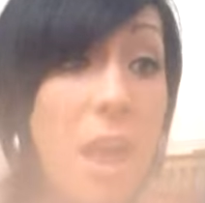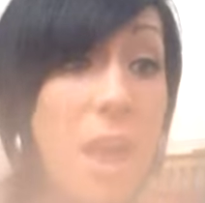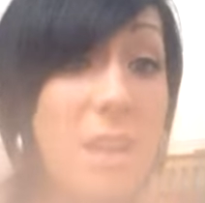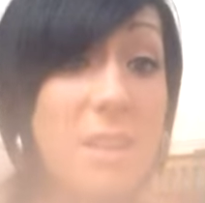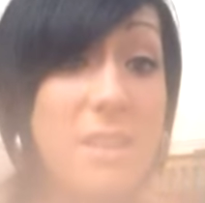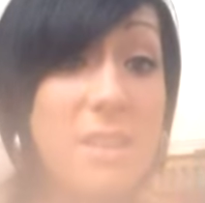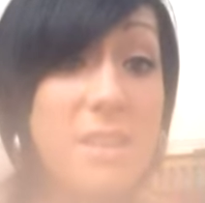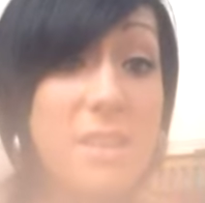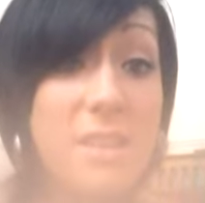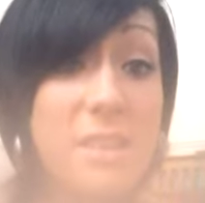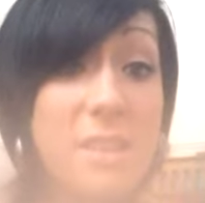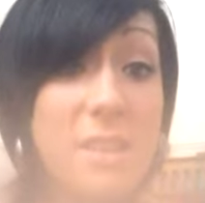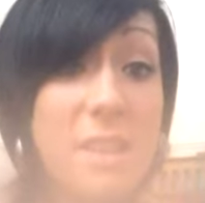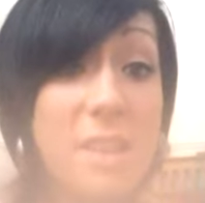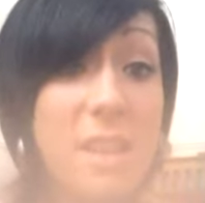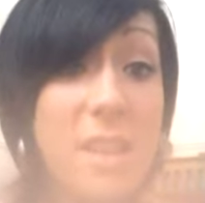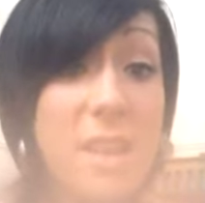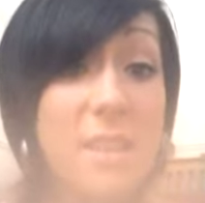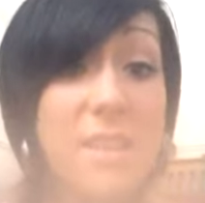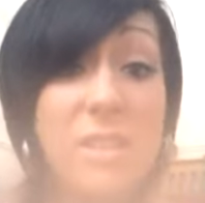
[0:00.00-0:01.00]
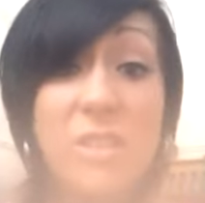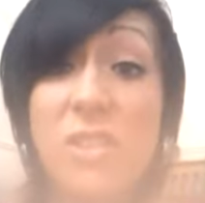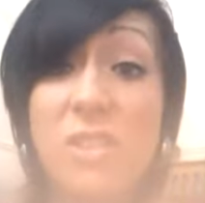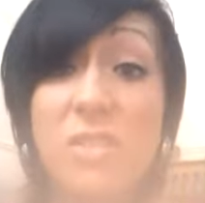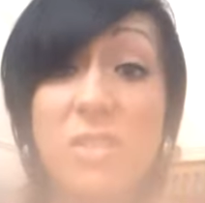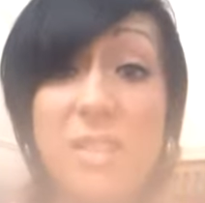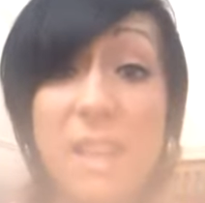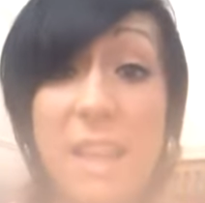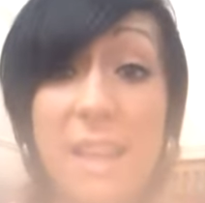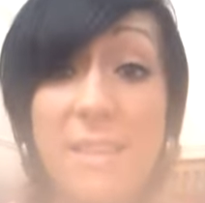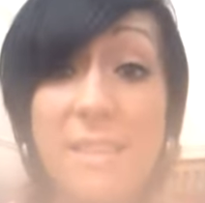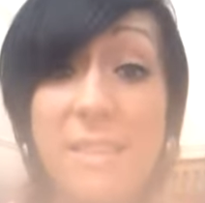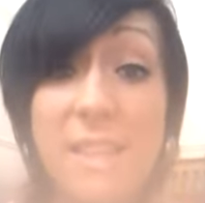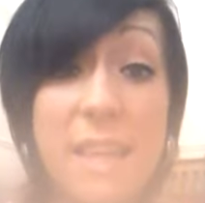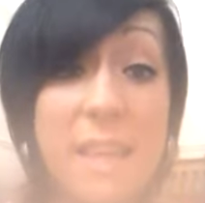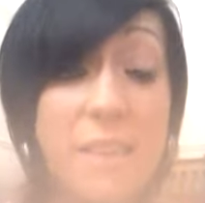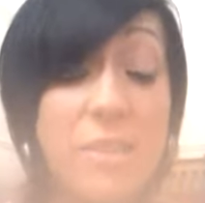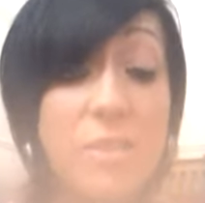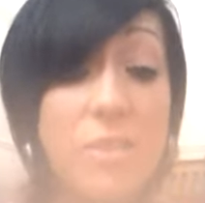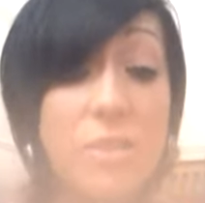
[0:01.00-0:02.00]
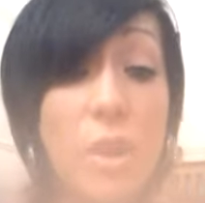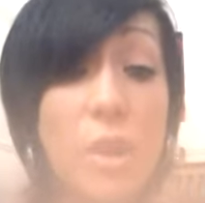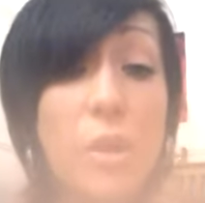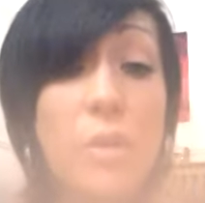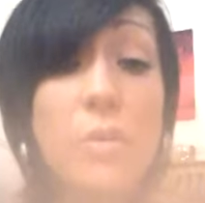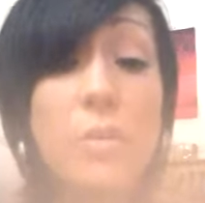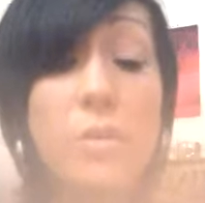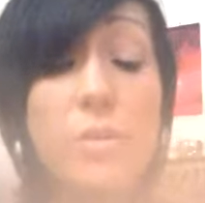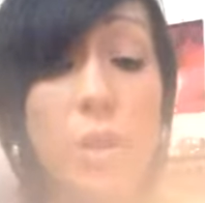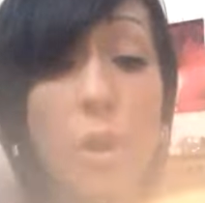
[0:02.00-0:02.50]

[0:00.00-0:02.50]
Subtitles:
And it's a godsend. It is so